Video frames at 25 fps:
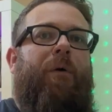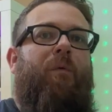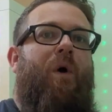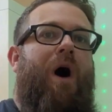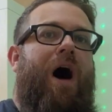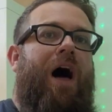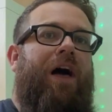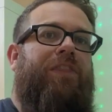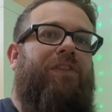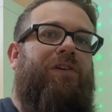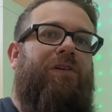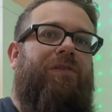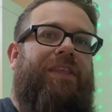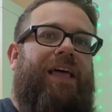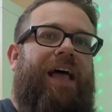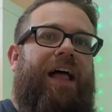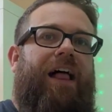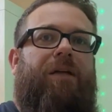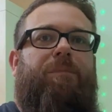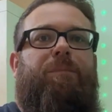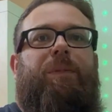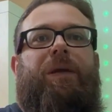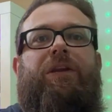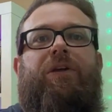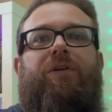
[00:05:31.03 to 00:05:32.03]
walkthrough that
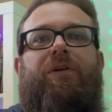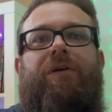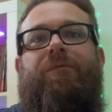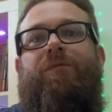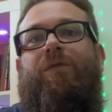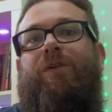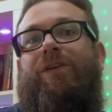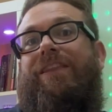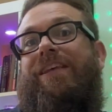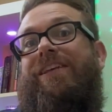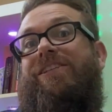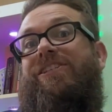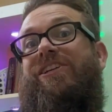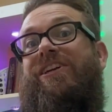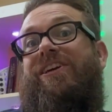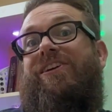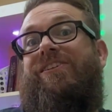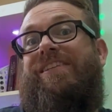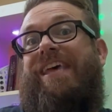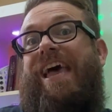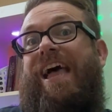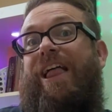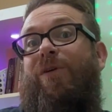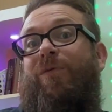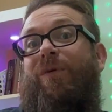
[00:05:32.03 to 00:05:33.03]
I'll be doing for this
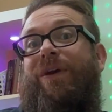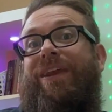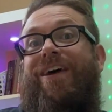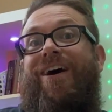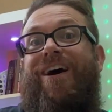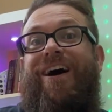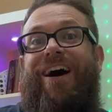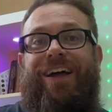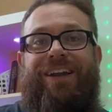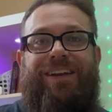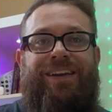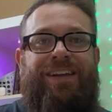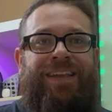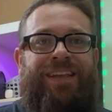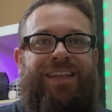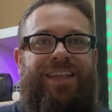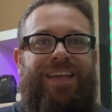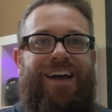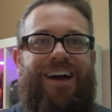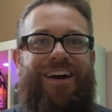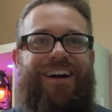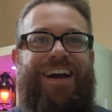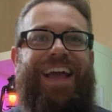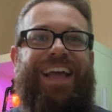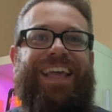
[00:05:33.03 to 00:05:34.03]
year's Halloween Haunt.
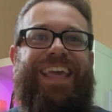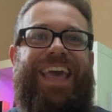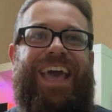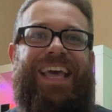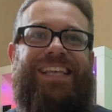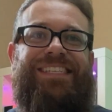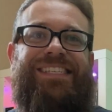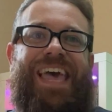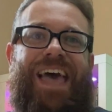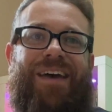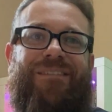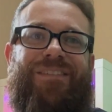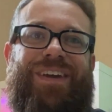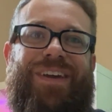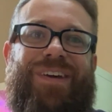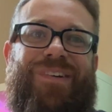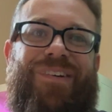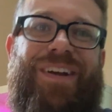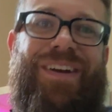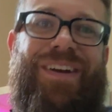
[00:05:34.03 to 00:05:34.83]
All right, guys, have a good